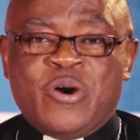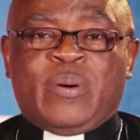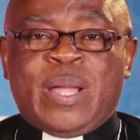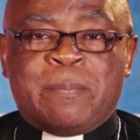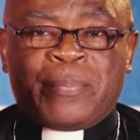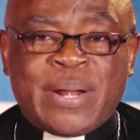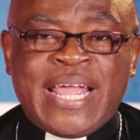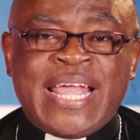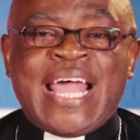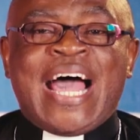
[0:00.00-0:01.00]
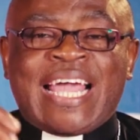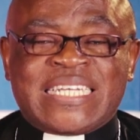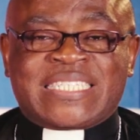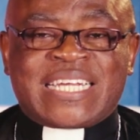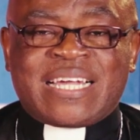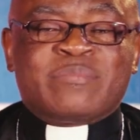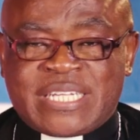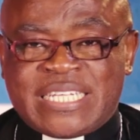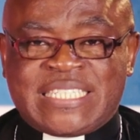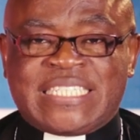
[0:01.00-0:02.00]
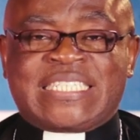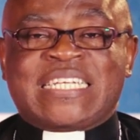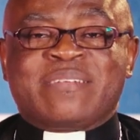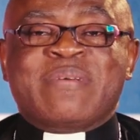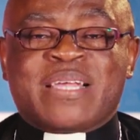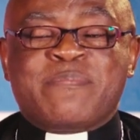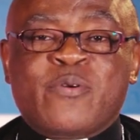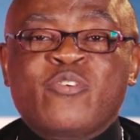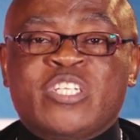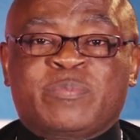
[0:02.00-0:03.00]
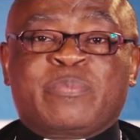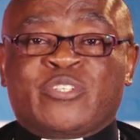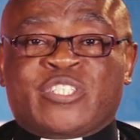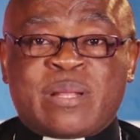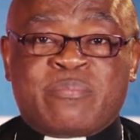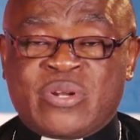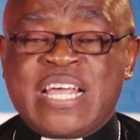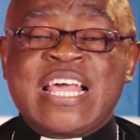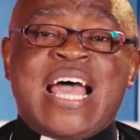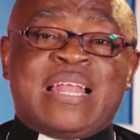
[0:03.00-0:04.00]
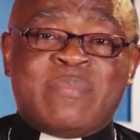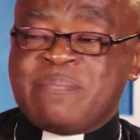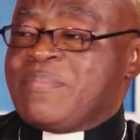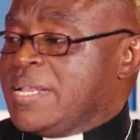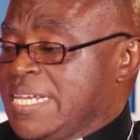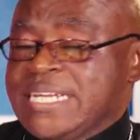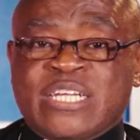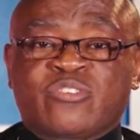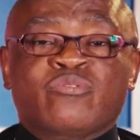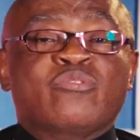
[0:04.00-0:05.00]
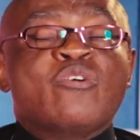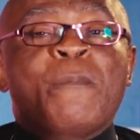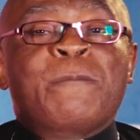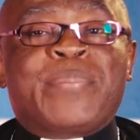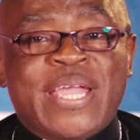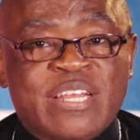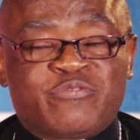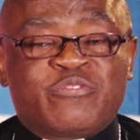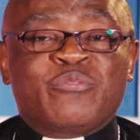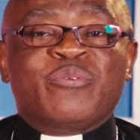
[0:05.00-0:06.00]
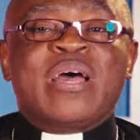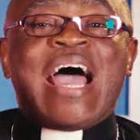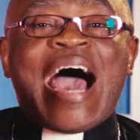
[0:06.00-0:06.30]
We pray against circumstances that make God's people stubborn and may be leading to painful,